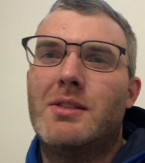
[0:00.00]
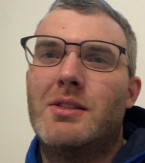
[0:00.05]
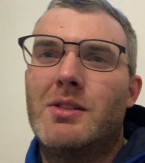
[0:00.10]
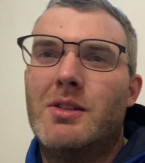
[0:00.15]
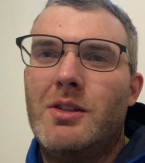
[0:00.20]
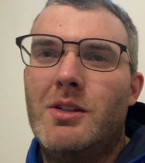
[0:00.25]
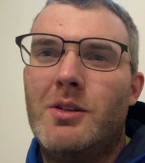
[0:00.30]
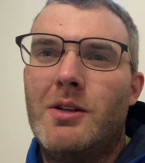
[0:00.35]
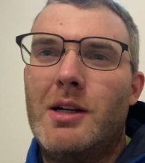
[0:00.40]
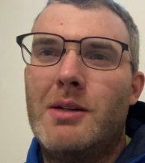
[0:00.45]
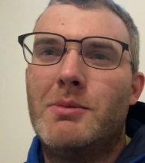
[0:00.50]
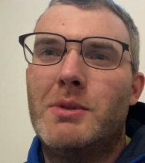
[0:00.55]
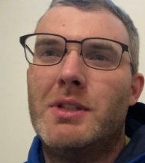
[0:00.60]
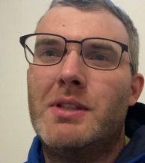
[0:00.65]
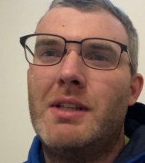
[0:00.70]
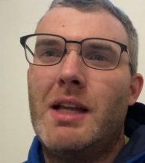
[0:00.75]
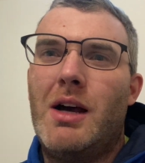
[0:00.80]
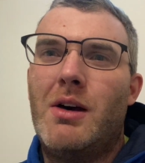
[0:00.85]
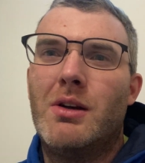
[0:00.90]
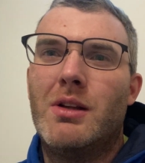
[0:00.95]
so I'm
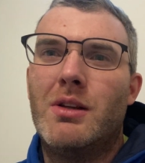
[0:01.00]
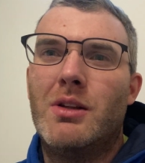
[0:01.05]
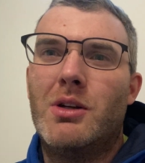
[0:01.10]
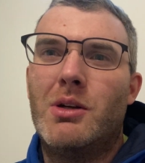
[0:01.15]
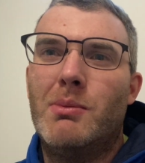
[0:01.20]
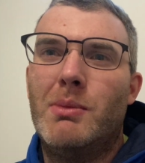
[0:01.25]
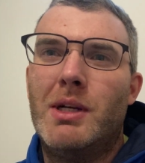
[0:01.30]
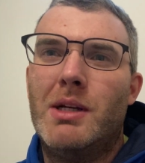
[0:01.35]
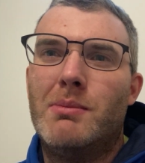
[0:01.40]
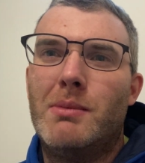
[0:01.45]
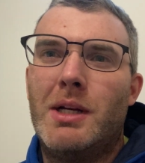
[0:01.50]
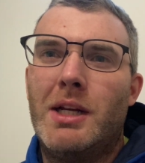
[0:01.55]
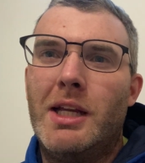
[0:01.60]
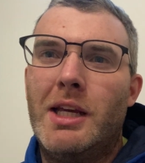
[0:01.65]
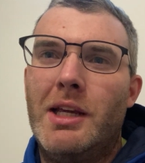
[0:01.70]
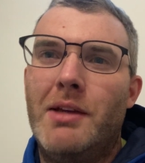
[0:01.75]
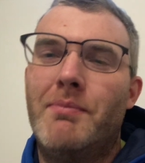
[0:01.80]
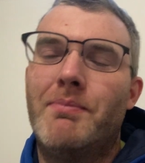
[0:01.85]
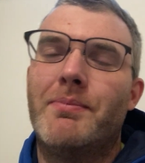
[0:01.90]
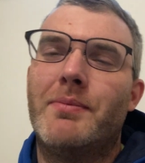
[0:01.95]
just out a little bit of
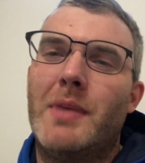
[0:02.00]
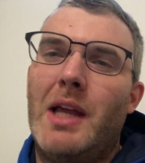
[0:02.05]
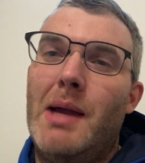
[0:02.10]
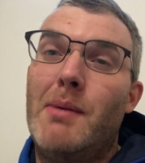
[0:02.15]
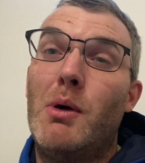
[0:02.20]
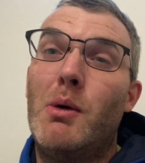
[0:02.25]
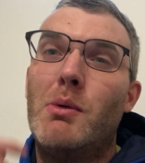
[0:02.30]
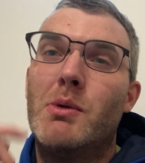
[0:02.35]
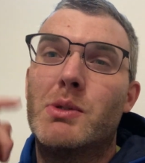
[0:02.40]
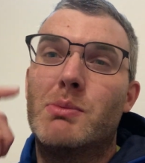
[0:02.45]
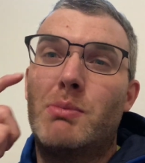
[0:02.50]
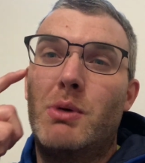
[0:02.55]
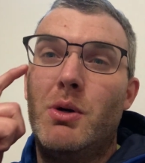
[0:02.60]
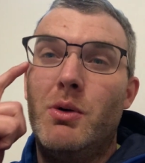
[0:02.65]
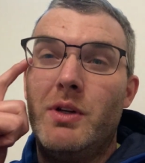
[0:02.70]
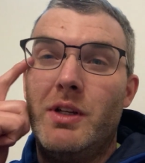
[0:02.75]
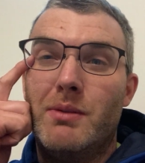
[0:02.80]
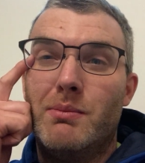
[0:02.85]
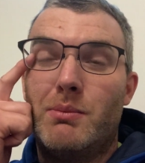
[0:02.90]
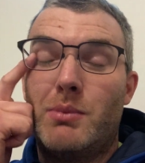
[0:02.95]
money. I'm almost
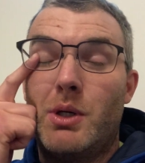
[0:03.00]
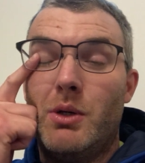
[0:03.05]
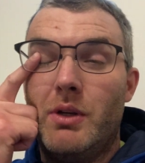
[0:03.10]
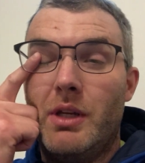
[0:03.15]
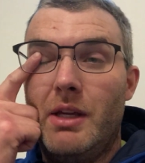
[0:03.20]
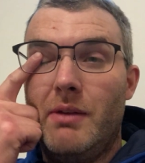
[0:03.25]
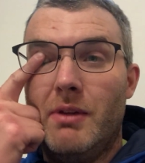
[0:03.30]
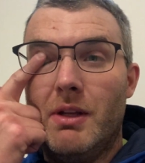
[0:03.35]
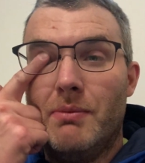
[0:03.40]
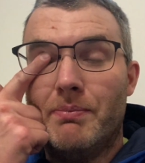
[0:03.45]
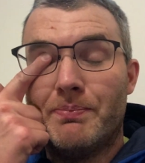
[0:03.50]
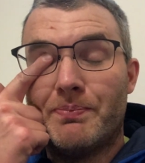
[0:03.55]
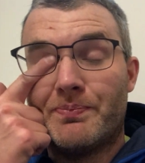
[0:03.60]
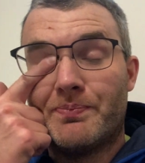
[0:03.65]
broke even.